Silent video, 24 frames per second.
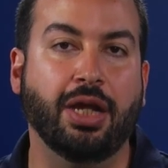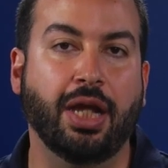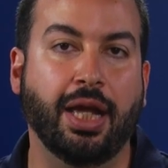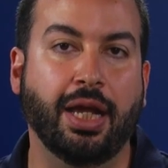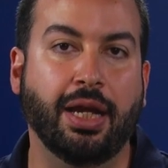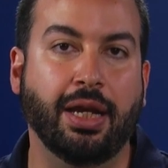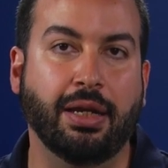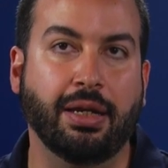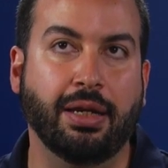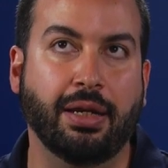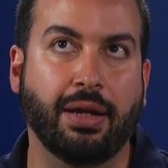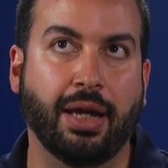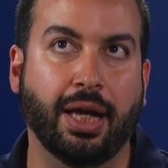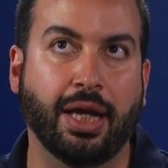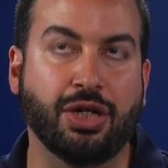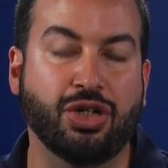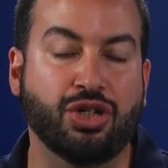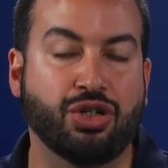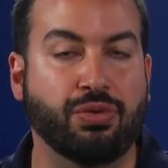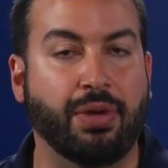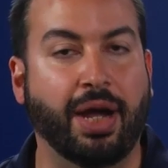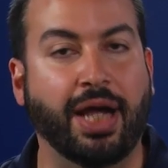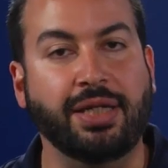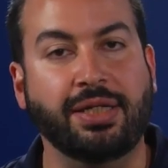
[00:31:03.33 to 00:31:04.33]
it
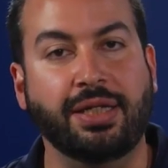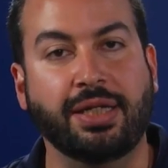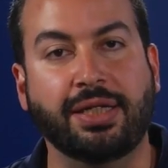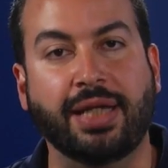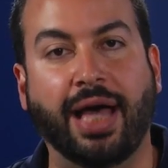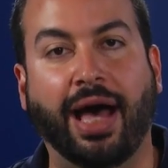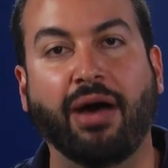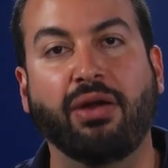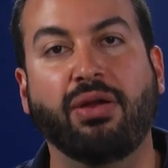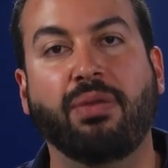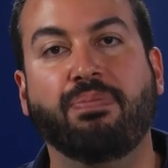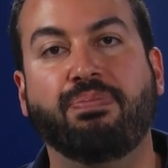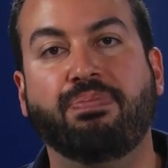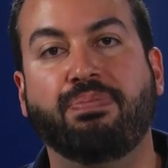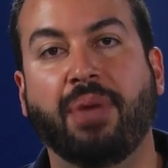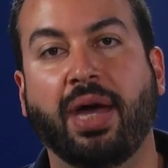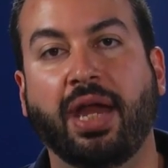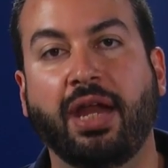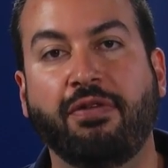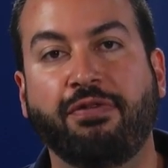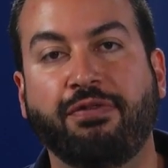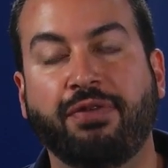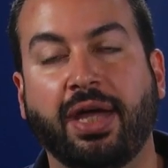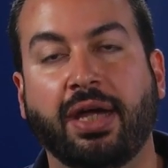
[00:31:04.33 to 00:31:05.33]
addresses how to
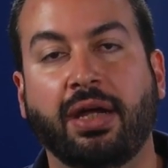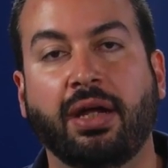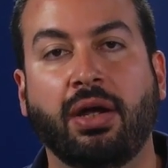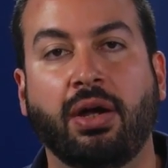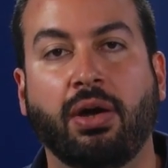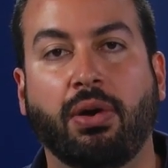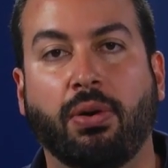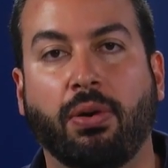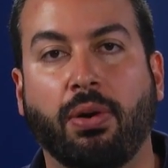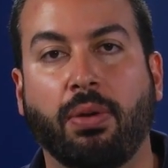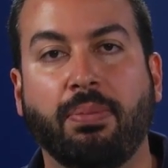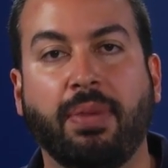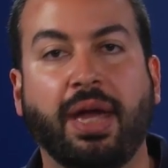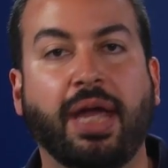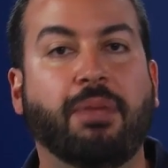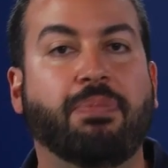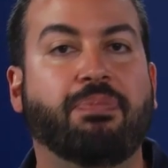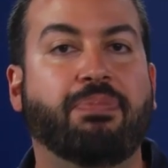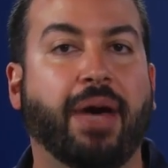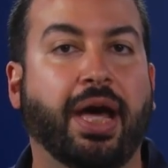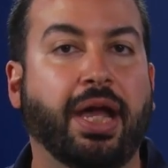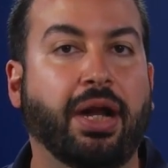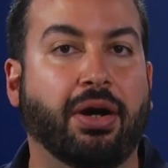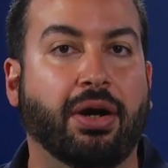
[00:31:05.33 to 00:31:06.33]
benefit or
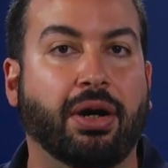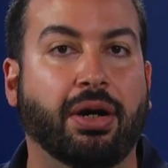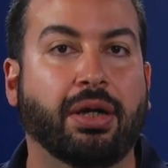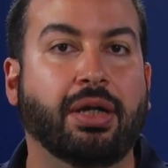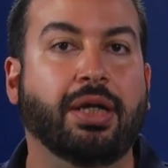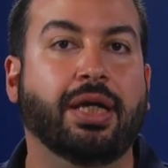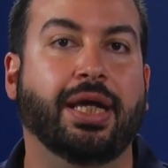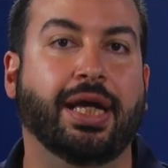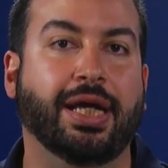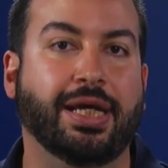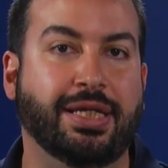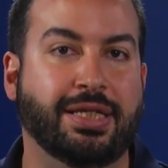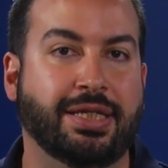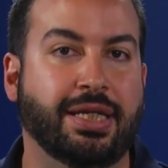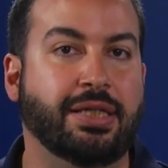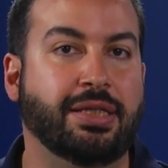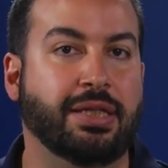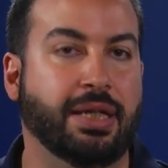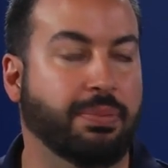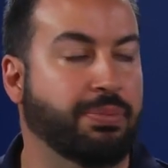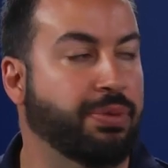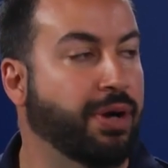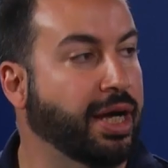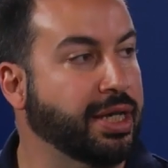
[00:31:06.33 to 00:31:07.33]
make better
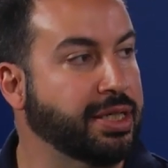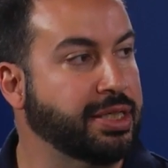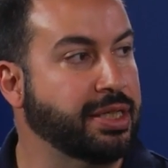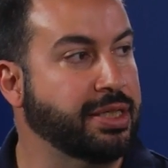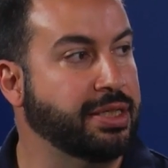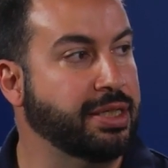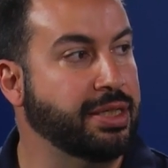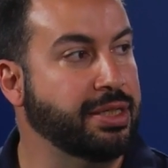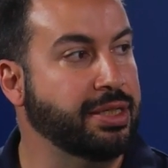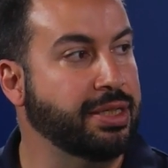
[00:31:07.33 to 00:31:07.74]
existing processes.